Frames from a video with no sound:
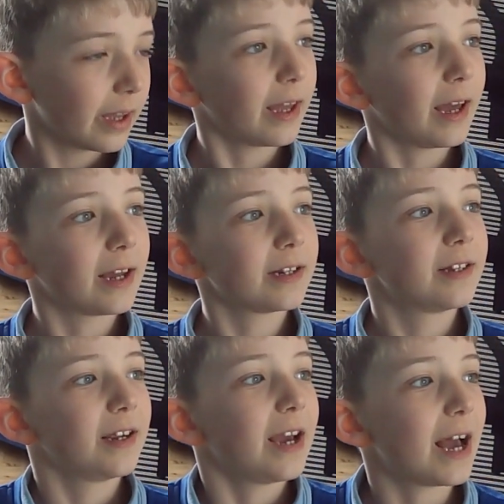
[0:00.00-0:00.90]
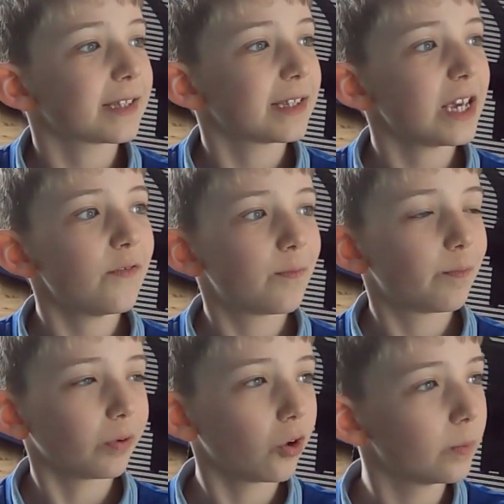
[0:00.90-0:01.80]
And as he
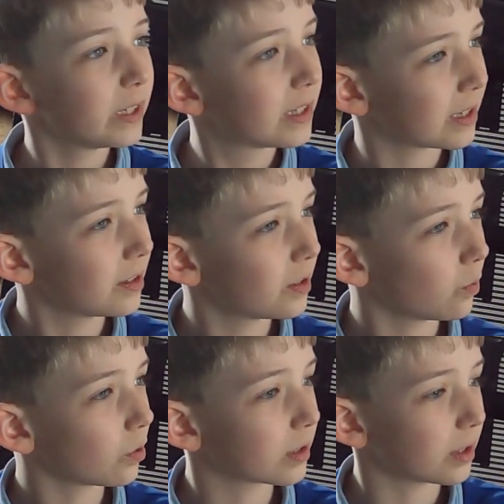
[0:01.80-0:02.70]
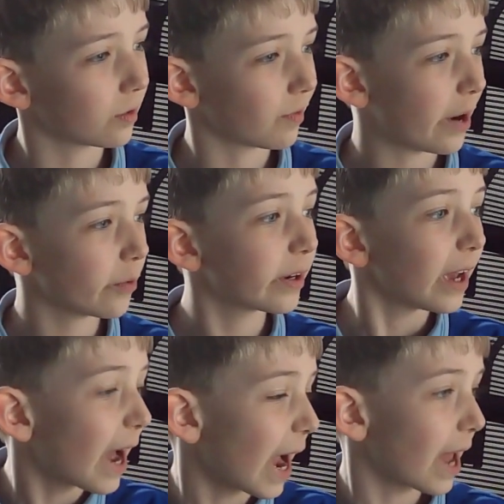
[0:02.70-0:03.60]
plummeted towards the ground,
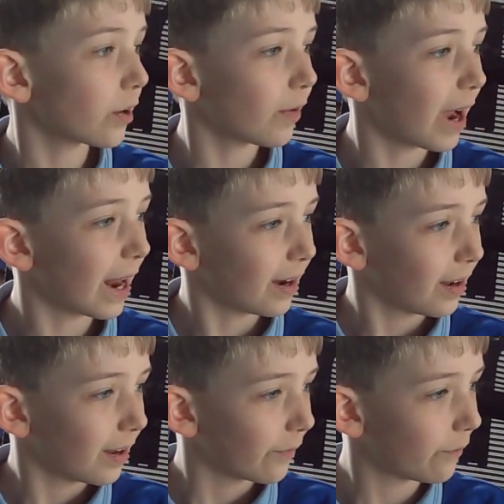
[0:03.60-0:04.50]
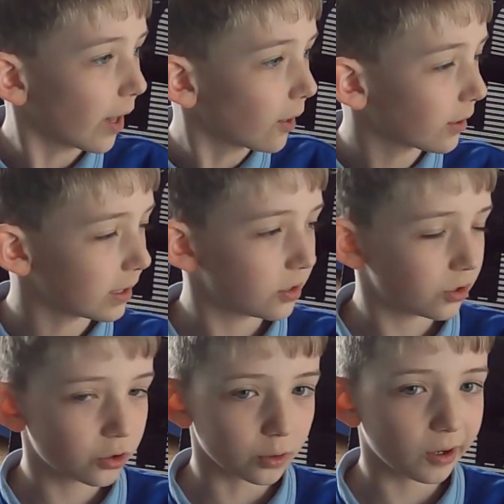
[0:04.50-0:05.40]
Anoret felt his
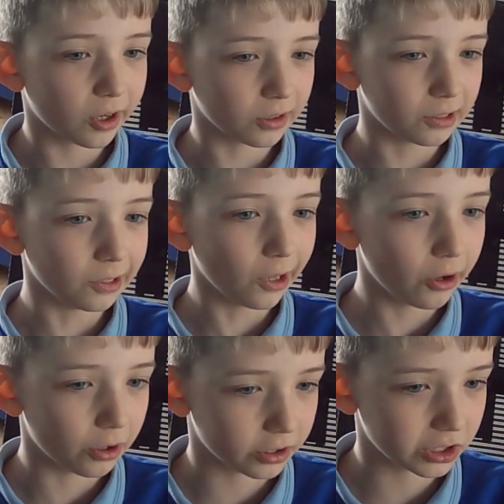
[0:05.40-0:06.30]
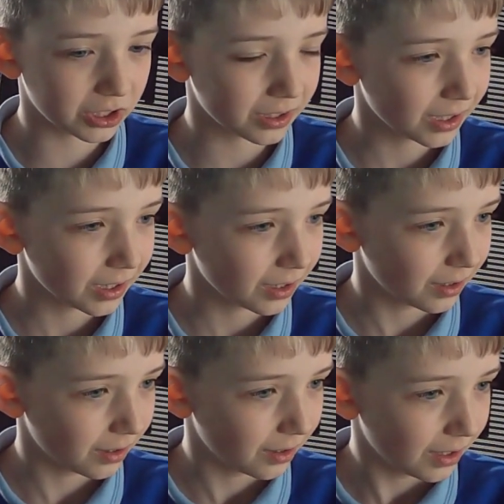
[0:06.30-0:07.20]
stomach lurch
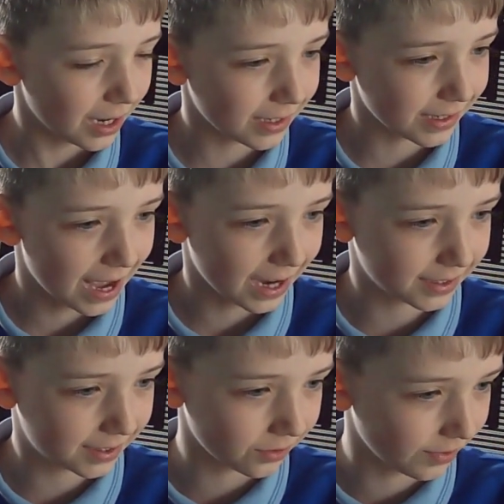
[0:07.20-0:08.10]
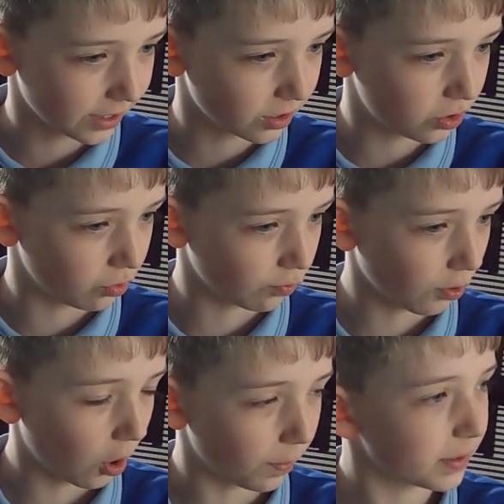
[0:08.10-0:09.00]
as Xerik
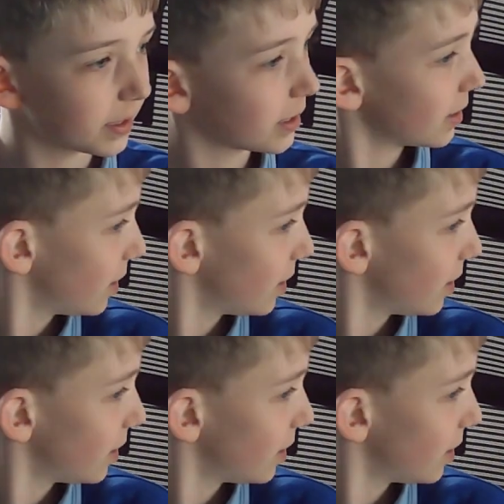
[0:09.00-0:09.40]
dropped.